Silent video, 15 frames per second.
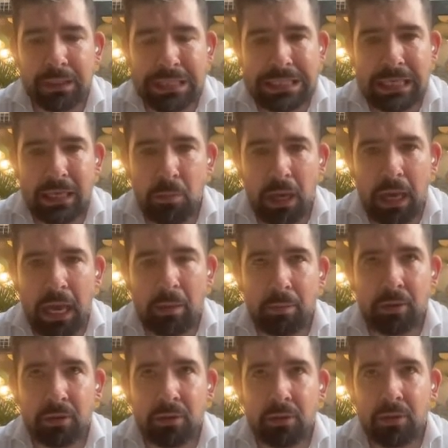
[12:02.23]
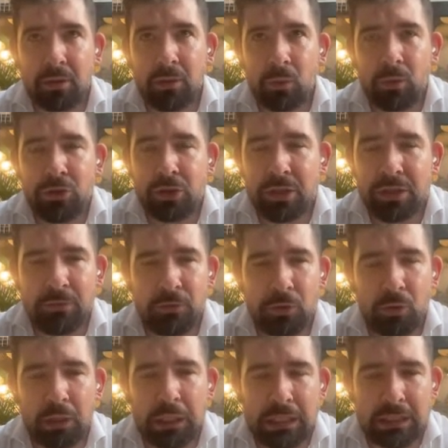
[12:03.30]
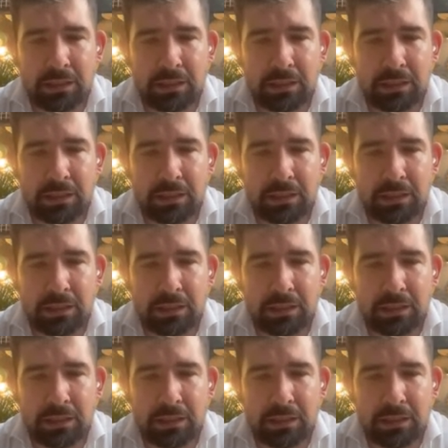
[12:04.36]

the same app with just a few